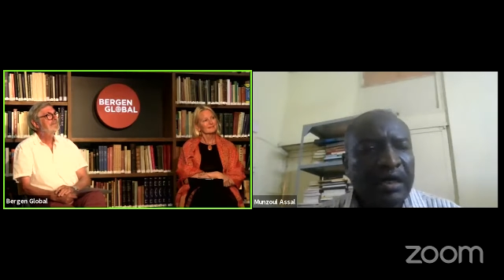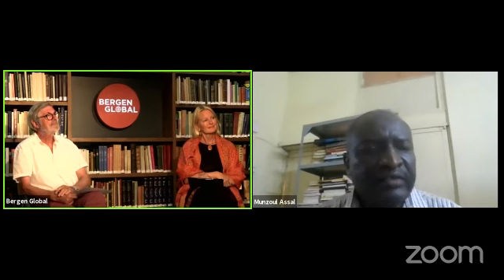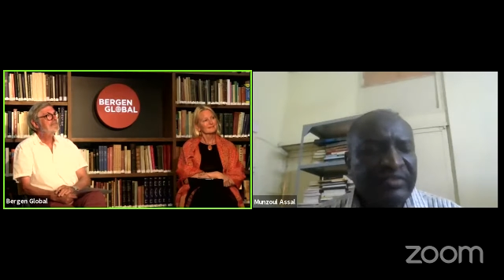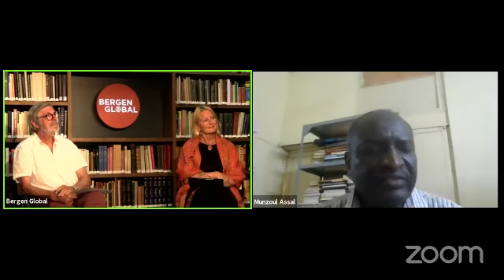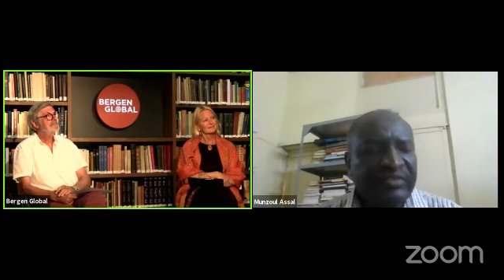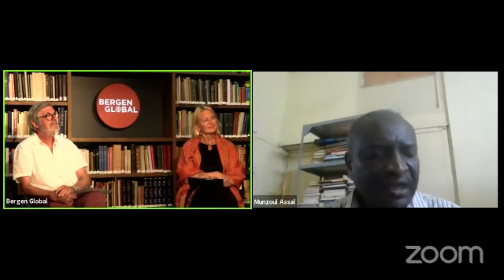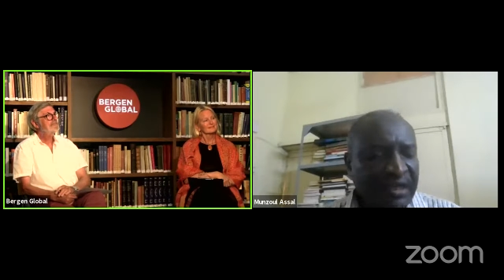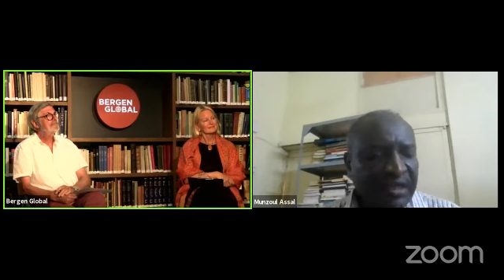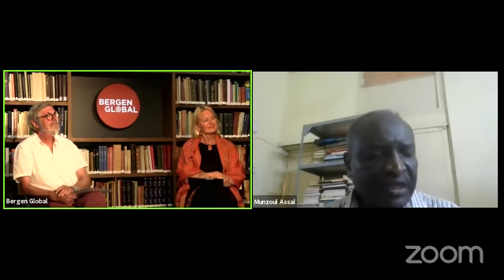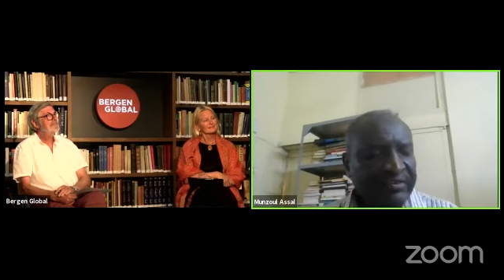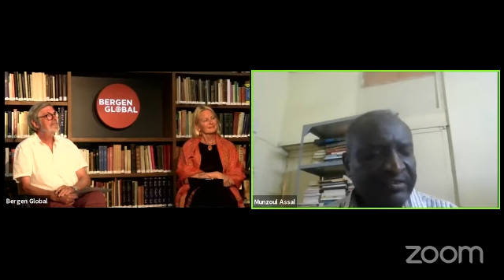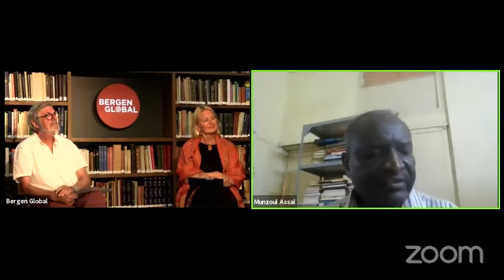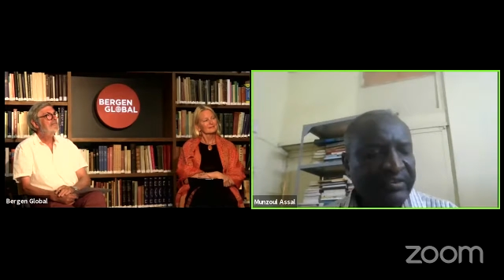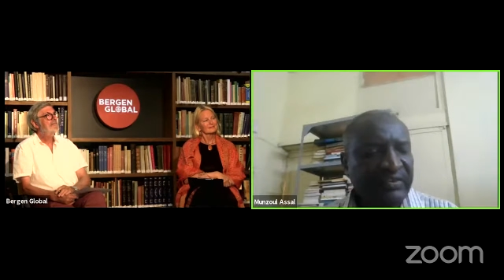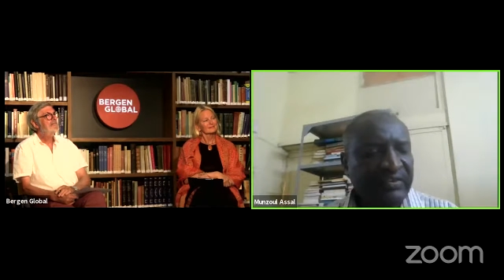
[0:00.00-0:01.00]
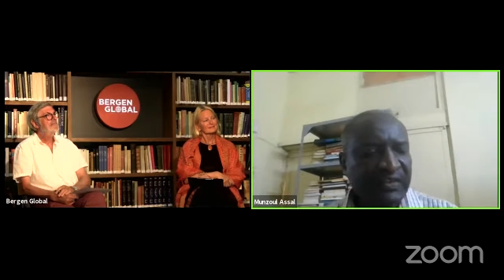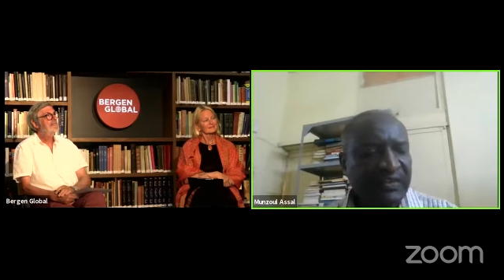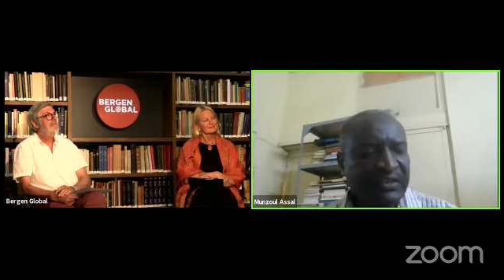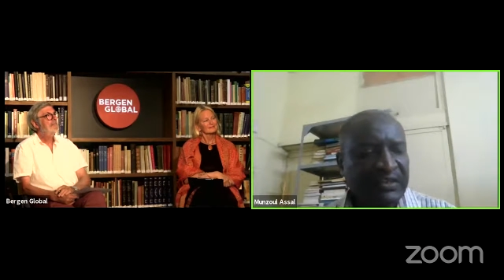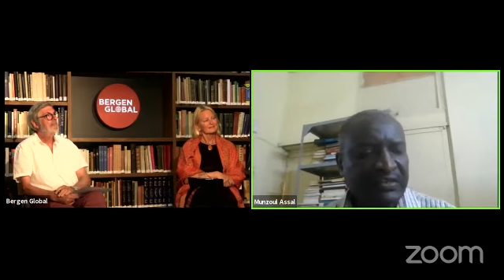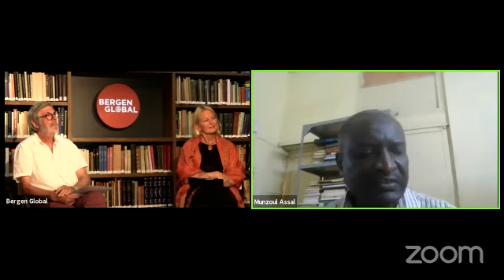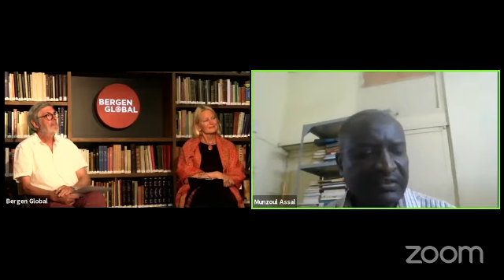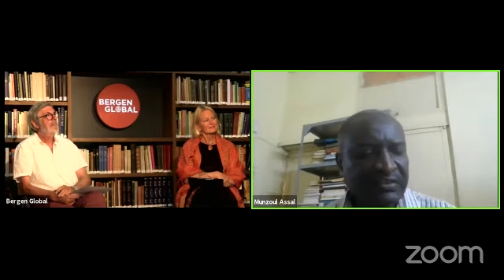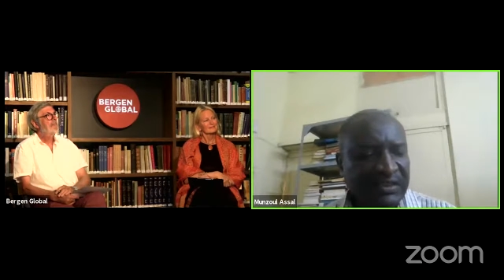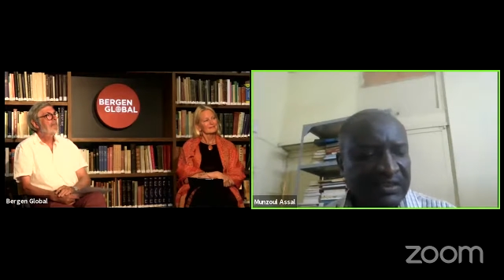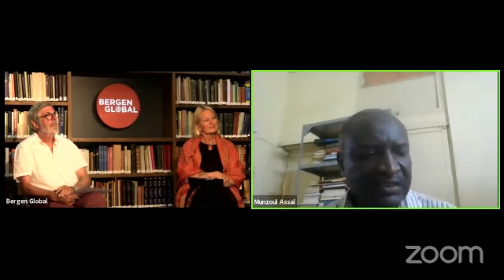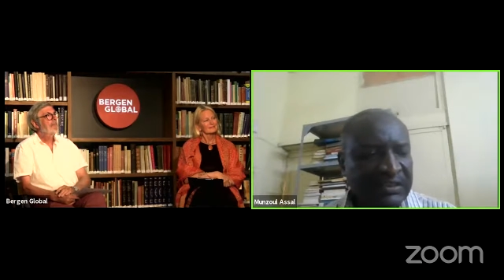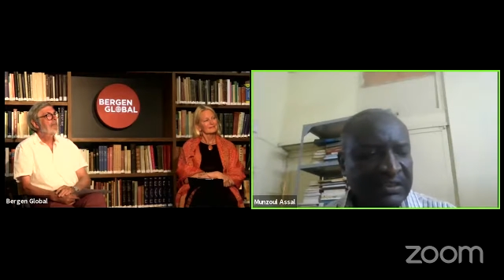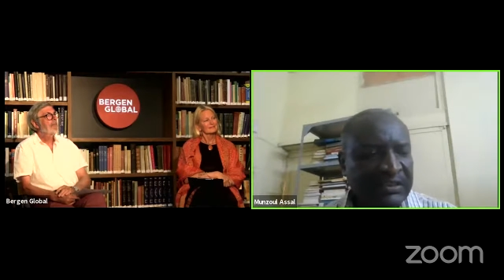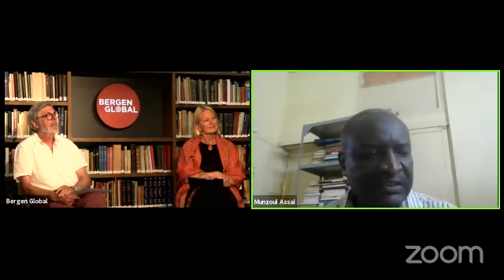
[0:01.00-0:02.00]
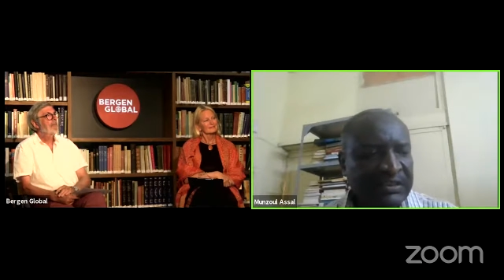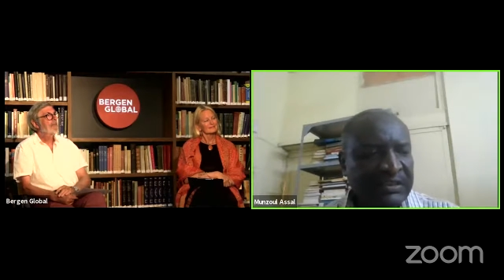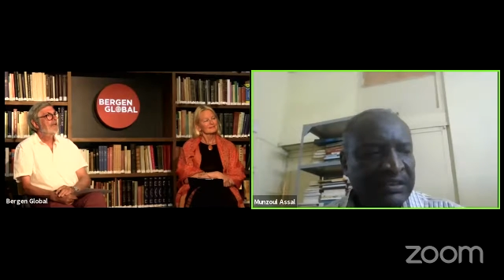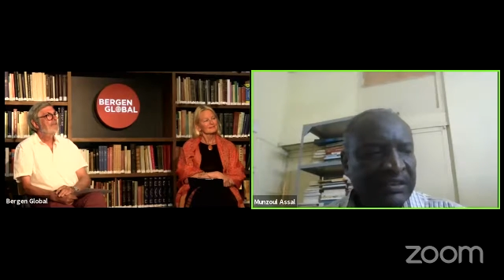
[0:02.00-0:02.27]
I think this is